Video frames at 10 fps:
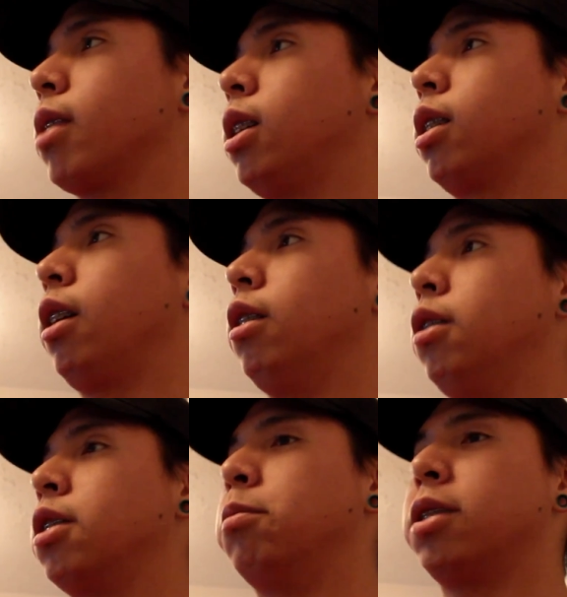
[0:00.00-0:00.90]
just got to
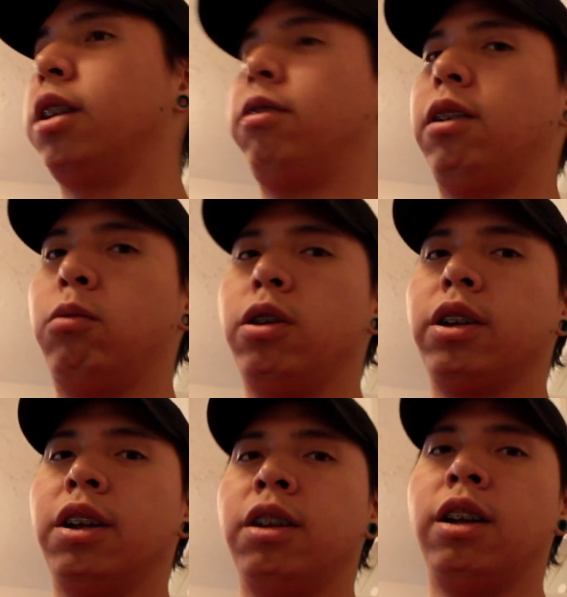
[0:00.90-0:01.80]
do some stuff at
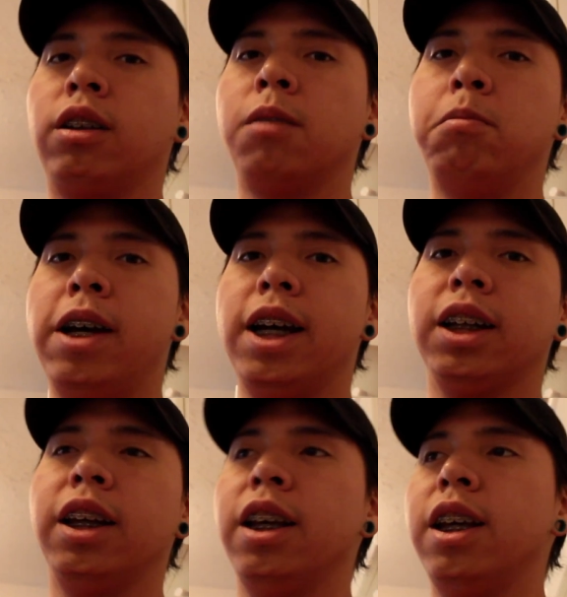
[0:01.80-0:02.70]
work, and then I'll come
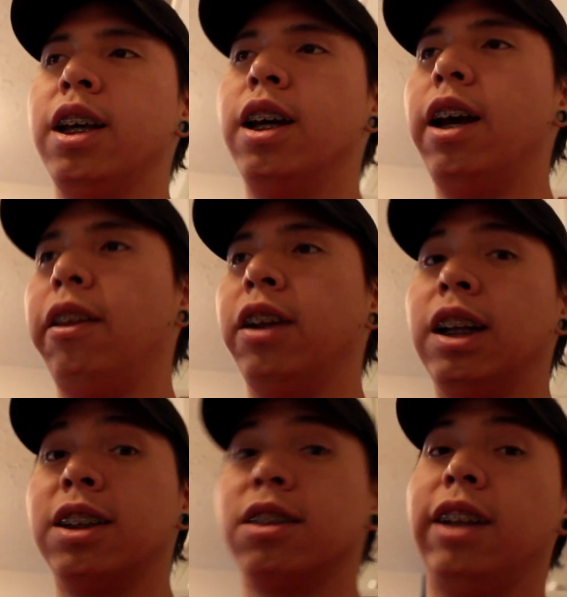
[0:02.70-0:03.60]
back, and then
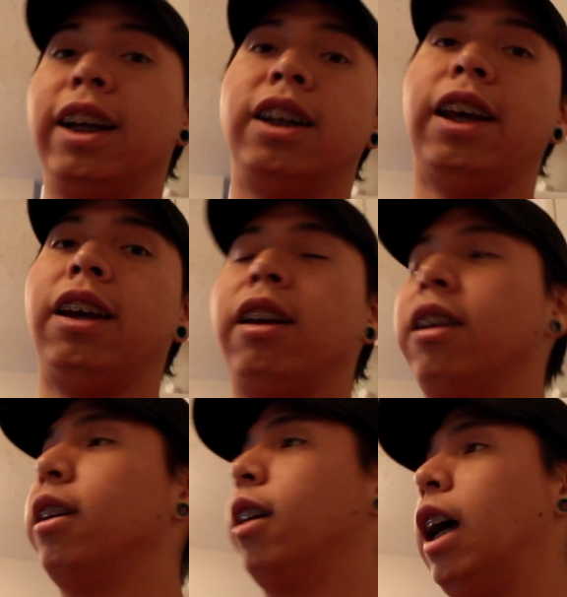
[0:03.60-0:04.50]
it's leg day.
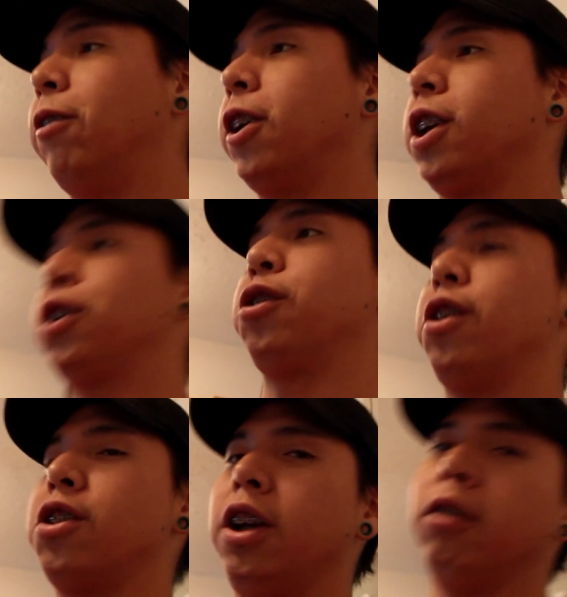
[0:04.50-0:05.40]
I've already
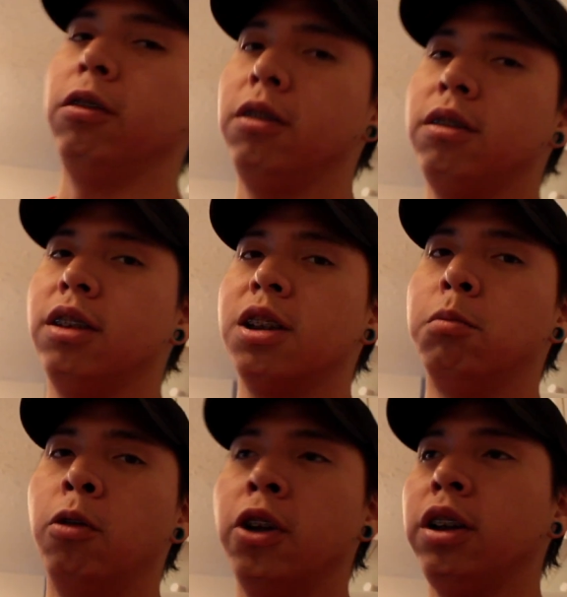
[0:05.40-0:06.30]
stretched out this
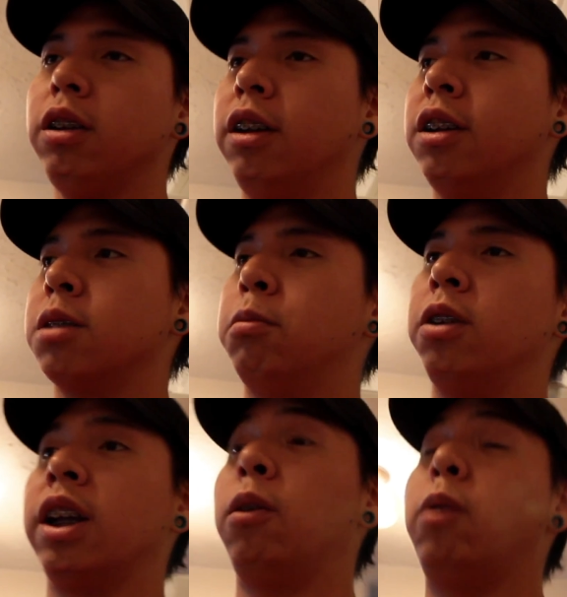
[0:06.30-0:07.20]
morning, and this
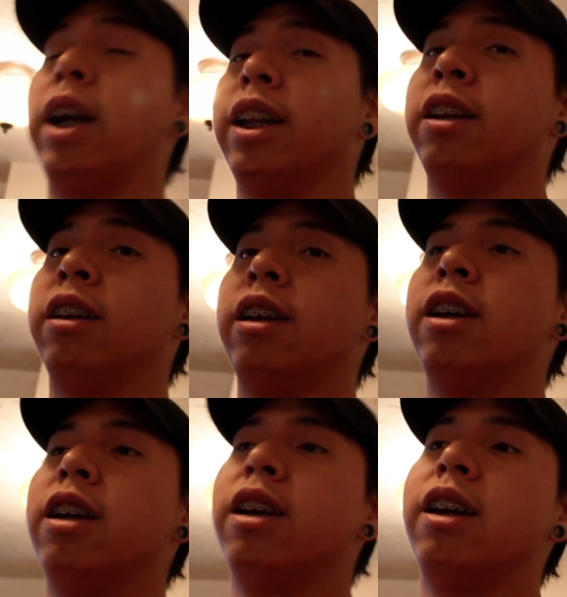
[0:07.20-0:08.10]
morning I weighed in
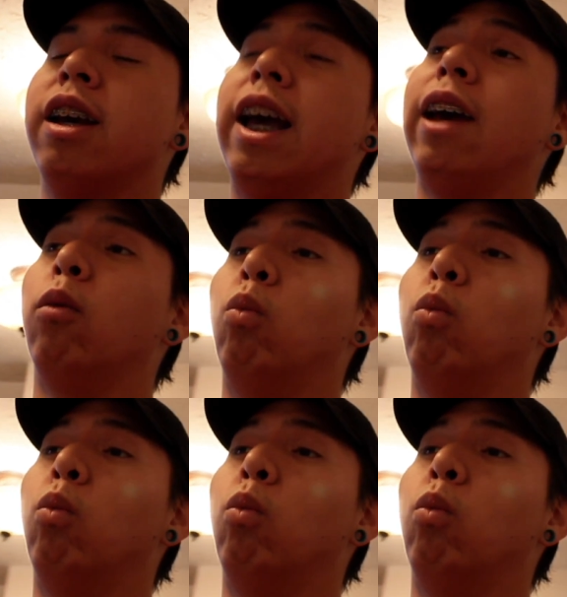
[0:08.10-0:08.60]
at